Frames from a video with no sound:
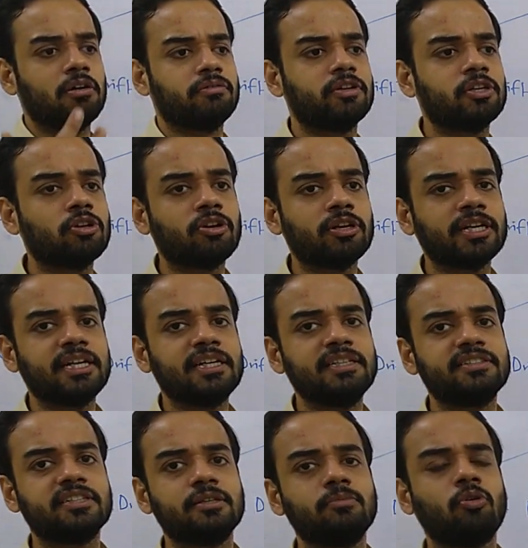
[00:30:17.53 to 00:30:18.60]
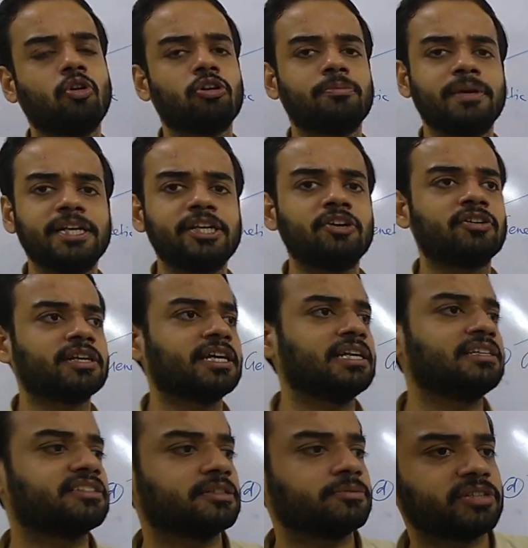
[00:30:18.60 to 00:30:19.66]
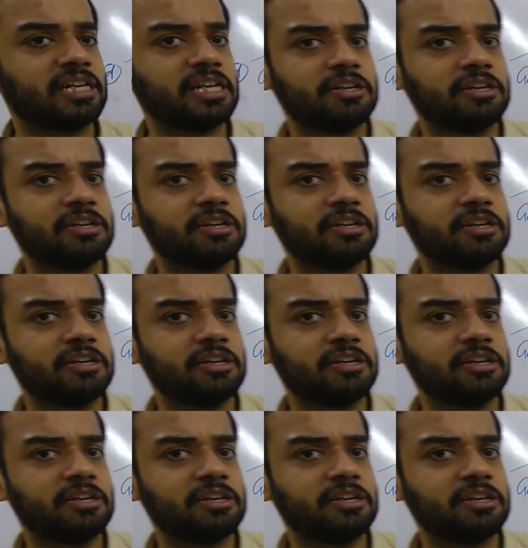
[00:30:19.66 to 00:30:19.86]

One organism or many organisms